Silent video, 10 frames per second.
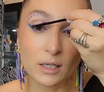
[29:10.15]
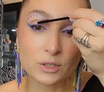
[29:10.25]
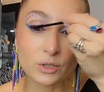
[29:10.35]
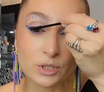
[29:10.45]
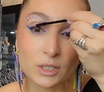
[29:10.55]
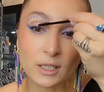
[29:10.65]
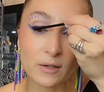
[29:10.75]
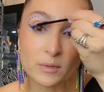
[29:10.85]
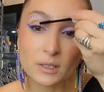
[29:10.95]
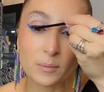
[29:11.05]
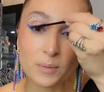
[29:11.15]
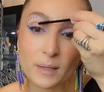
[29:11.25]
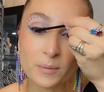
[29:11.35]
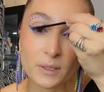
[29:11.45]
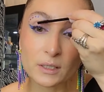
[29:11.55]
So she gave me the
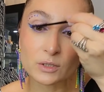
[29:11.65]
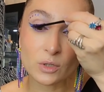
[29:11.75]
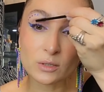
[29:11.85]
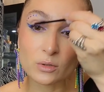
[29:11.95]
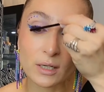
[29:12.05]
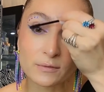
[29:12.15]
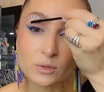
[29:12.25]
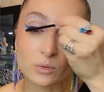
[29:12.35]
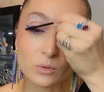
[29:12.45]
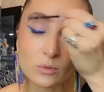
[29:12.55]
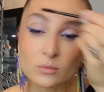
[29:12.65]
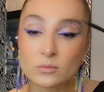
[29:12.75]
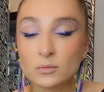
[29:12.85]
paper, so I don't have to